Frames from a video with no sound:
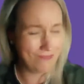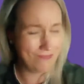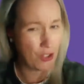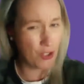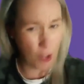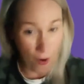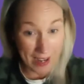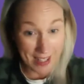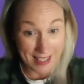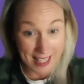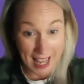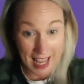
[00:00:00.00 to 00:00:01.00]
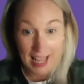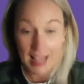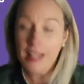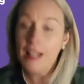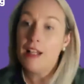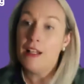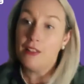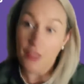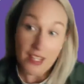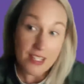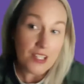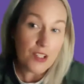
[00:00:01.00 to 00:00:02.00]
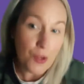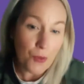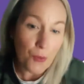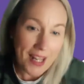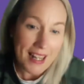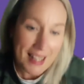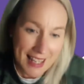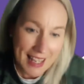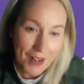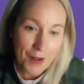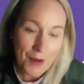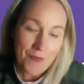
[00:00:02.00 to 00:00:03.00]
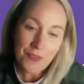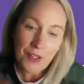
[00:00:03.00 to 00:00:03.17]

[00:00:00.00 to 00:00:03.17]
sorry to say, this is the real kicker.